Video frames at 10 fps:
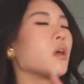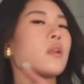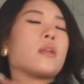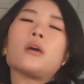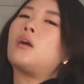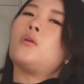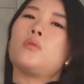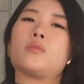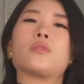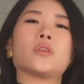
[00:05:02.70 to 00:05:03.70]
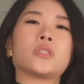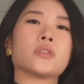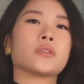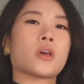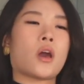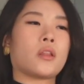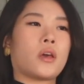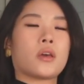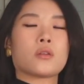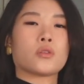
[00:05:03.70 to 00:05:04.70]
Now, this is the highlight.